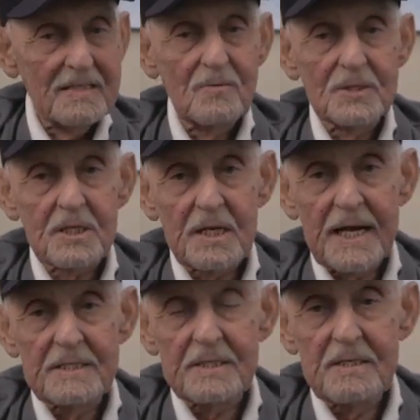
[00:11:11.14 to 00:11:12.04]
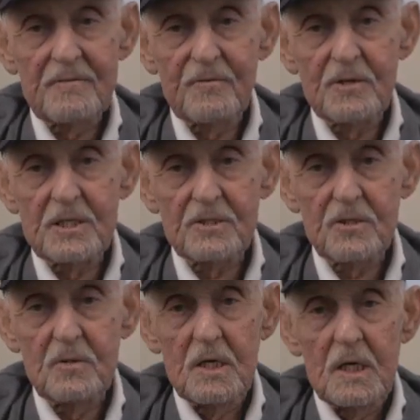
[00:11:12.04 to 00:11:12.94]
Was it
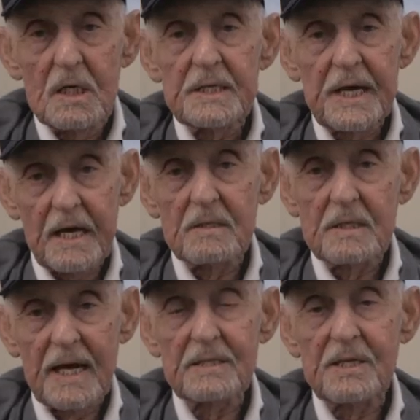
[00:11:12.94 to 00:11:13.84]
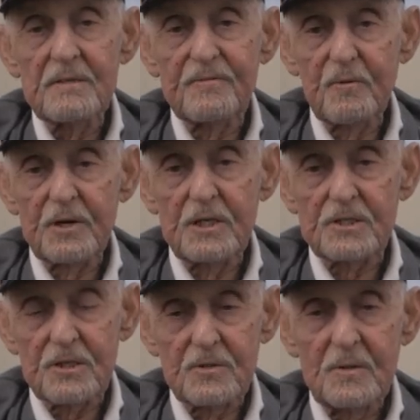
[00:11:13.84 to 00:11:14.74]
1942? Yeah, yeah
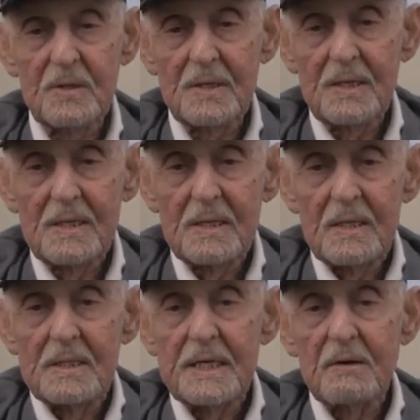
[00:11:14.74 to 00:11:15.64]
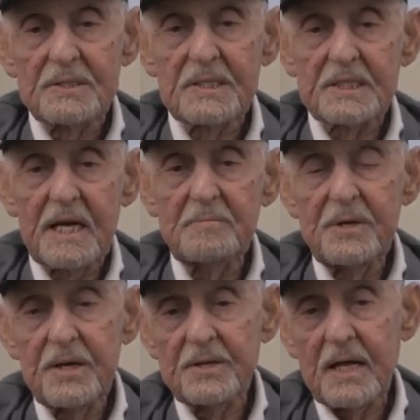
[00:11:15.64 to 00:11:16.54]
1942. Okay. Yeah, it was the same
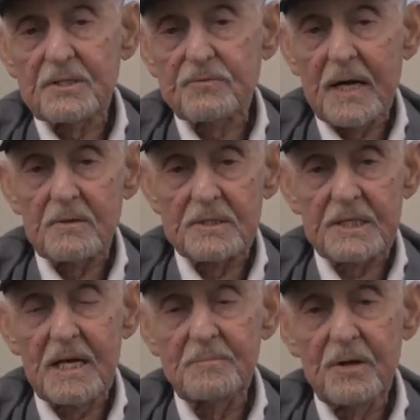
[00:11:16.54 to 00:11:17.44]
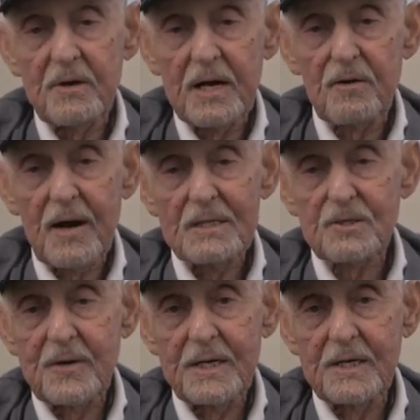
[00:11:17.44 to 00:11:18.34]
year, that's right, the same year I
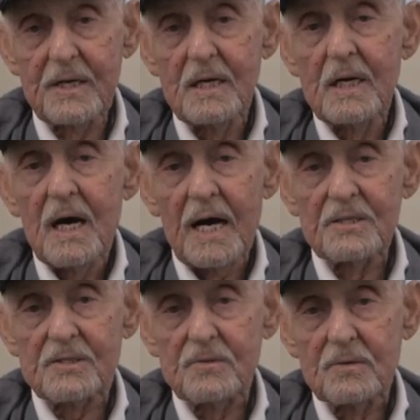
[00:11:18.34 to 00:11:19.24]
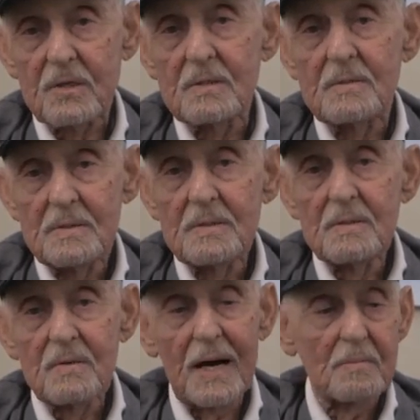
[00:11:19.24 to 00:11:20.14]
graduated high school,
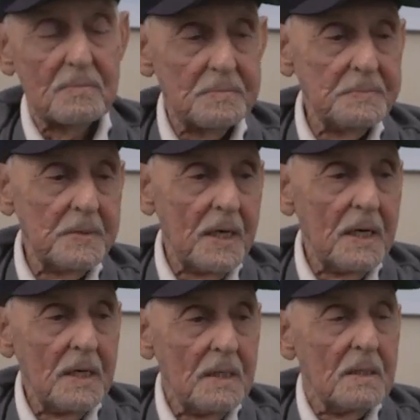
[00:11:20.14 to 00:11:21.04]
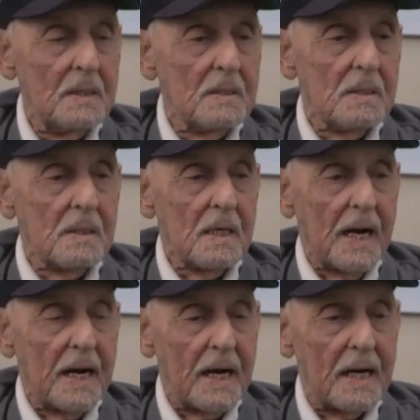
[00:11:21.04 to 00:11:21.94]
right?
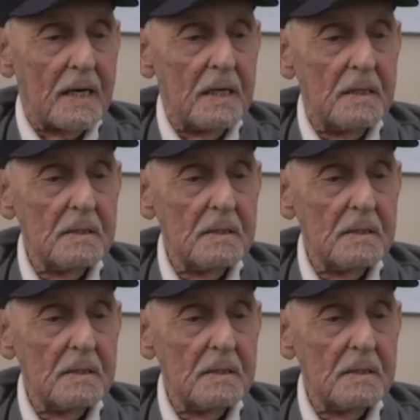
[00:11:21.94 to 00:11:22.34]
Uh,